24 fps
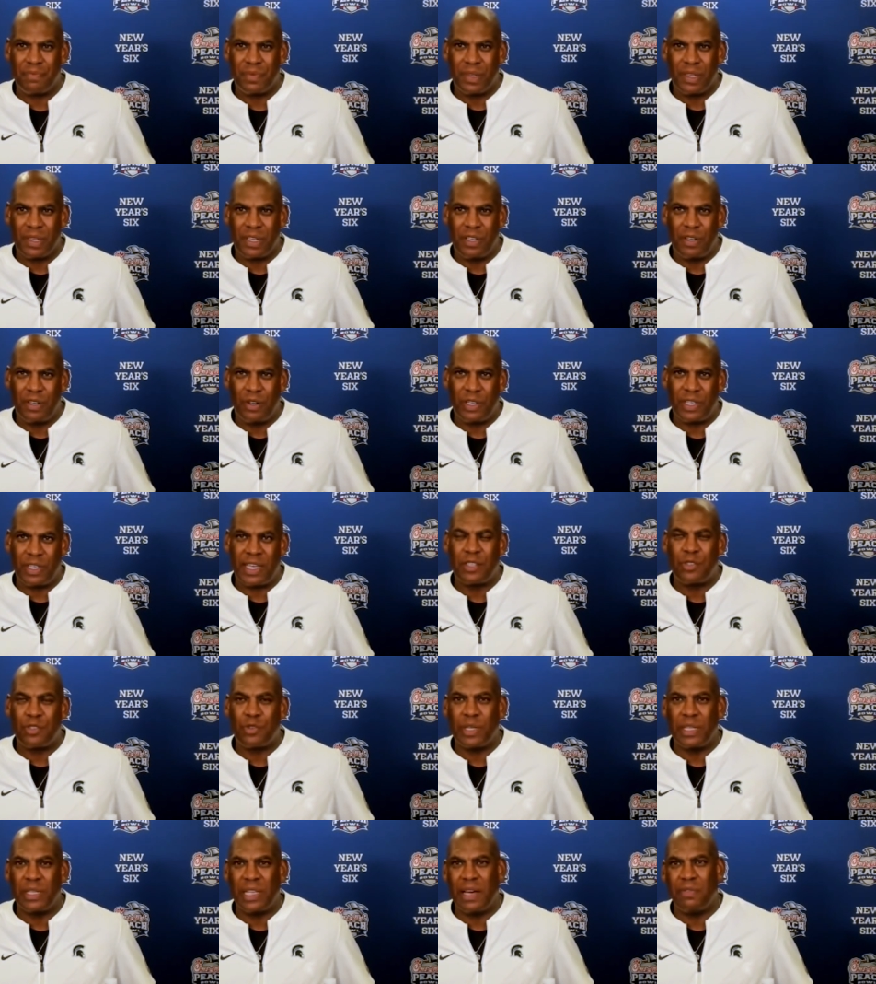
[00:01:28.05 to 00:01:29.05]
know to get
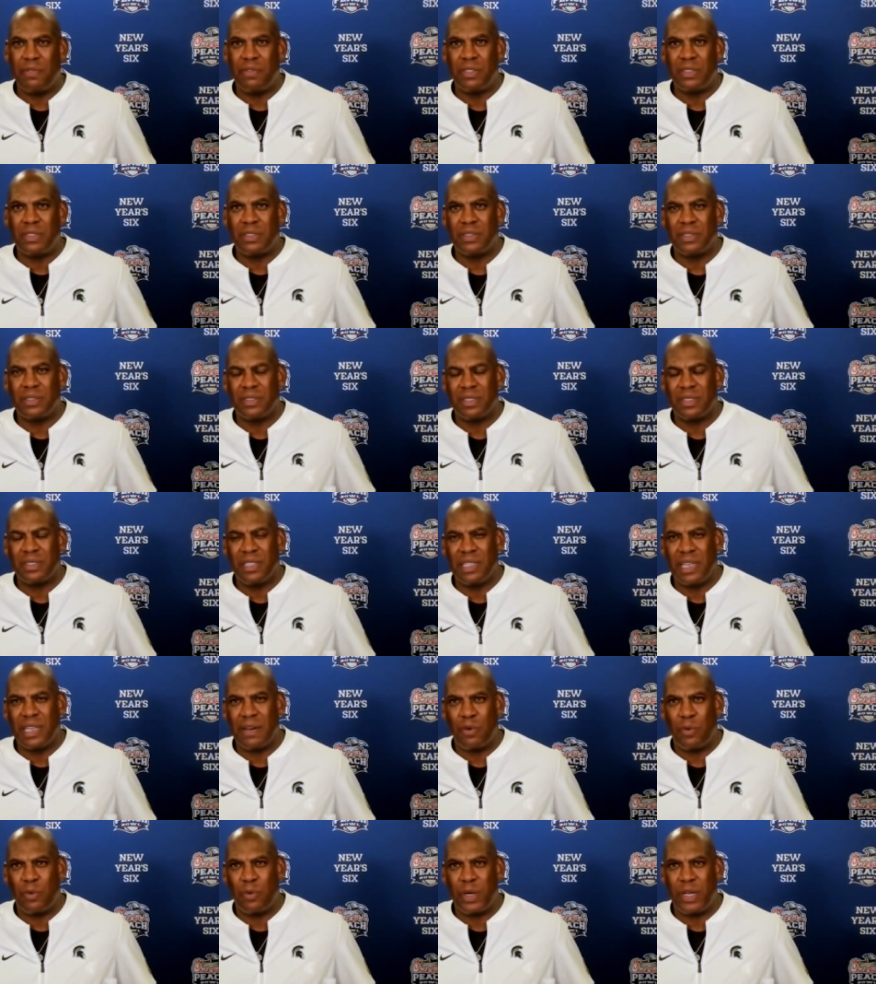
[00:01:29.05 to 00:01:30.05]
to 11,
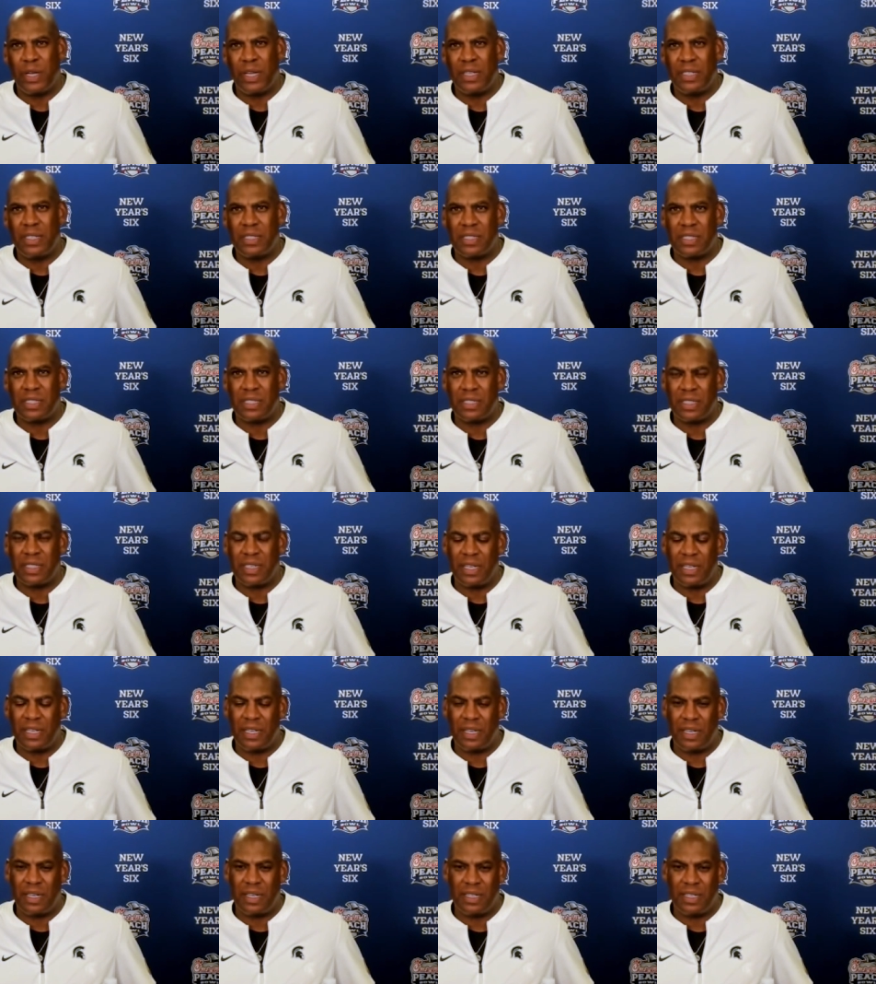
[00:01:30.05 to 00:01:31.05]
11 wins and and,
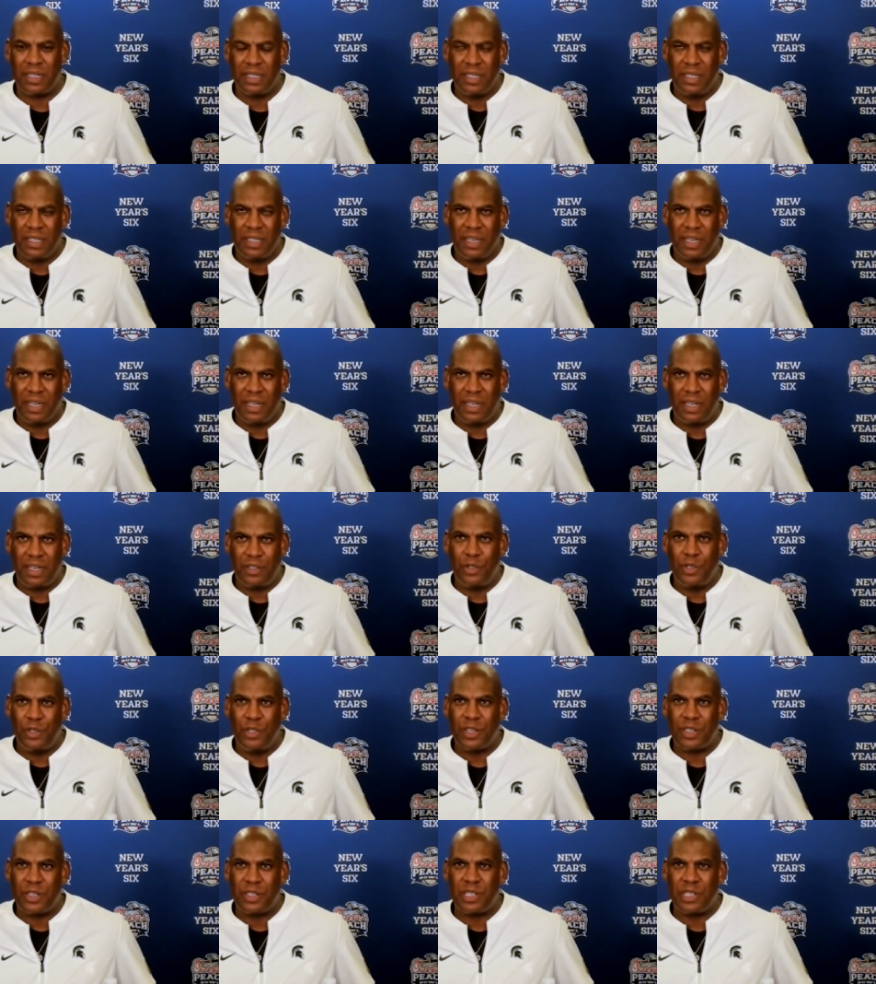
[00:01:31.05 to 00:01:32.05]
and the New
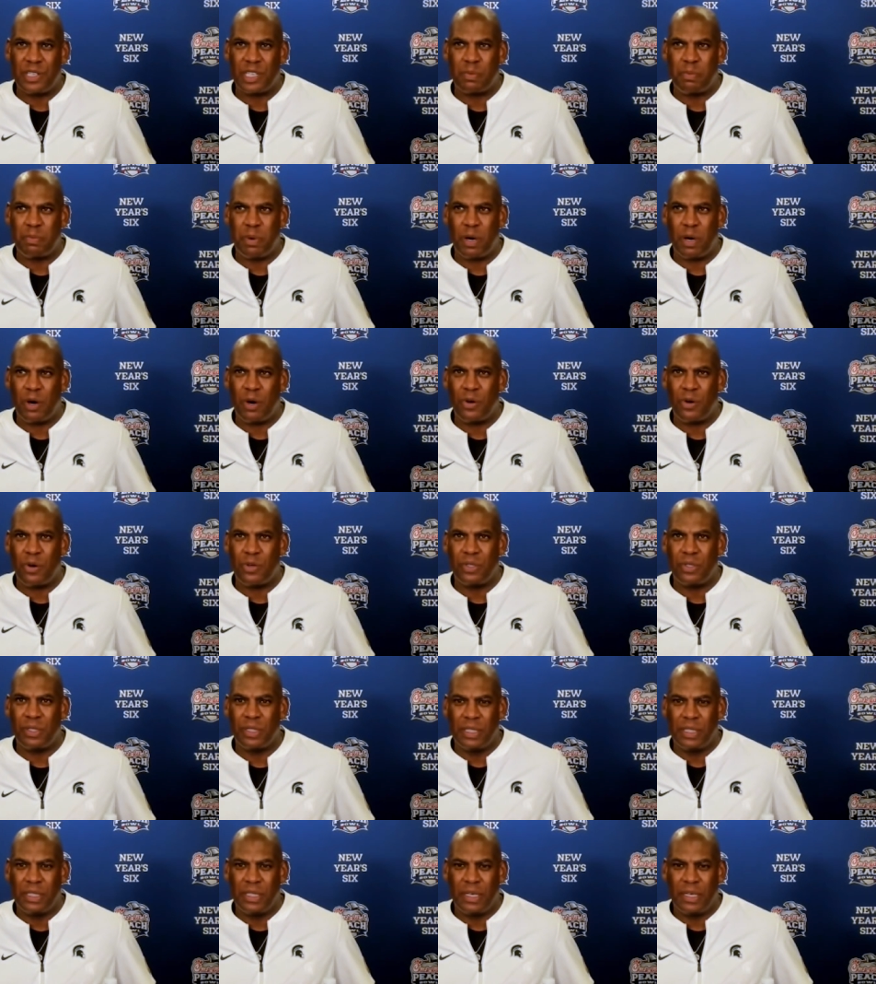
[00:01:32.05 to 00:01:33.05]
Year Six Bowl
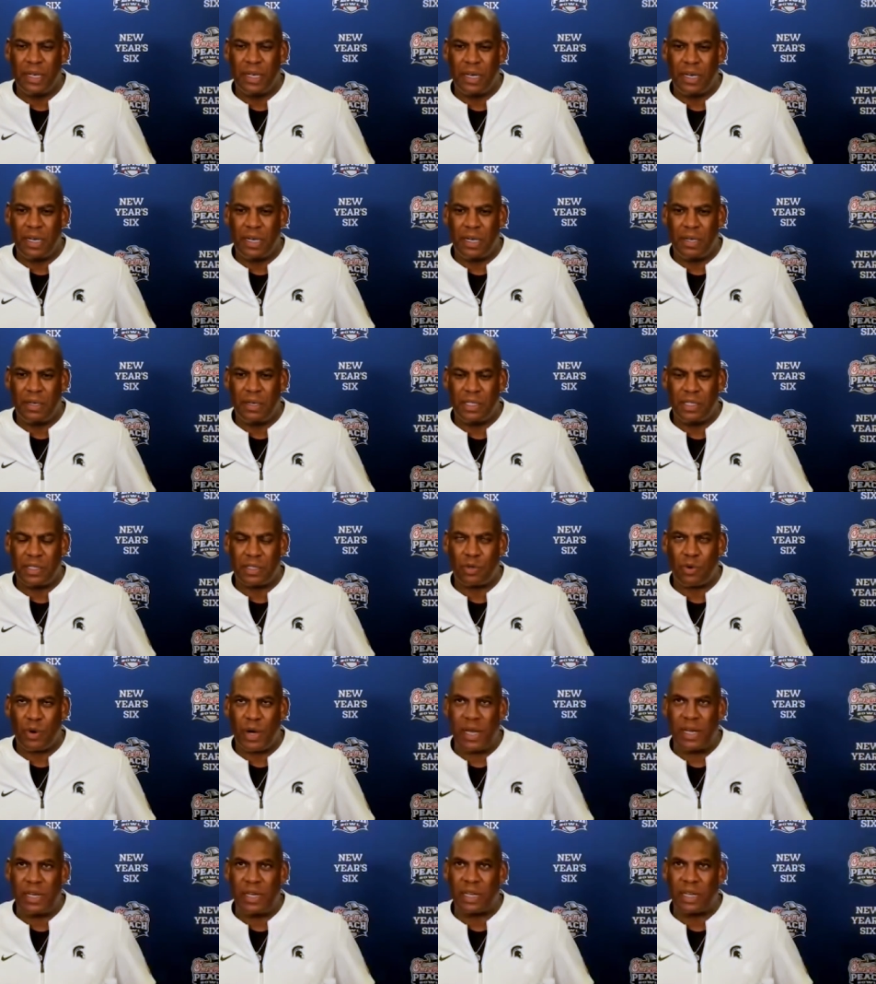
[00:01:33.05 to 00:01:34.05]
is
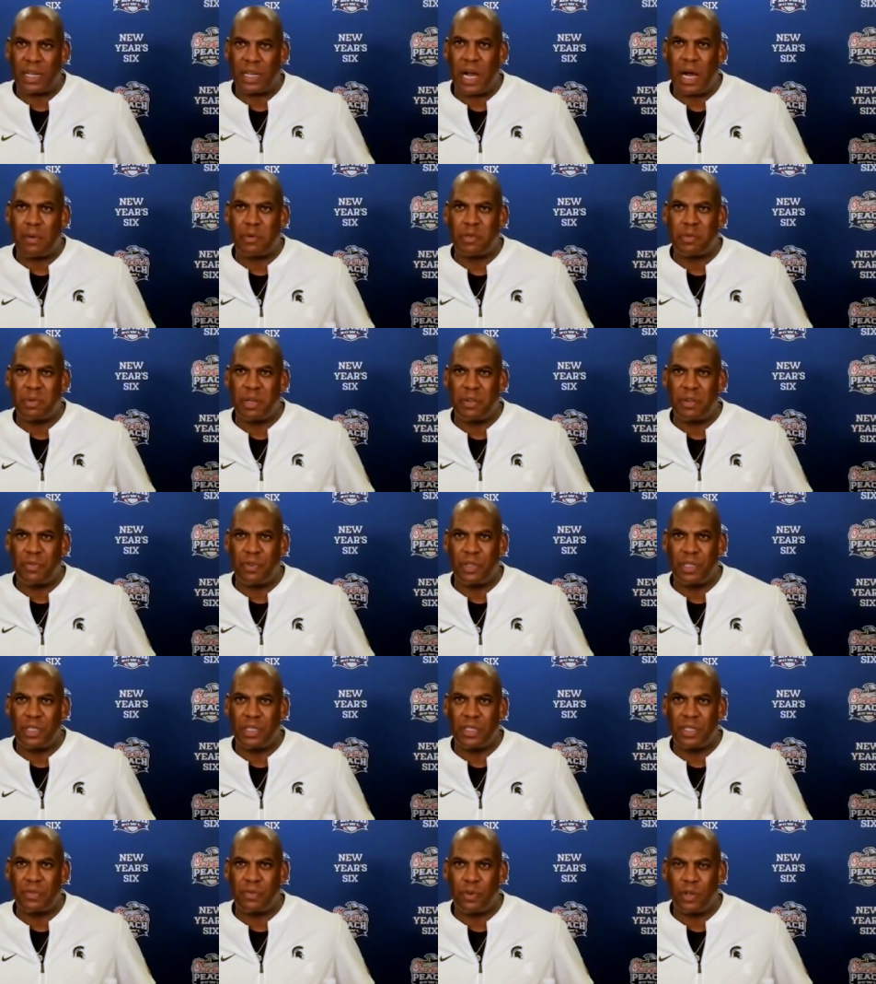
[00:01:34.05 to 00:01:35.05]
quite an accomplishment for this for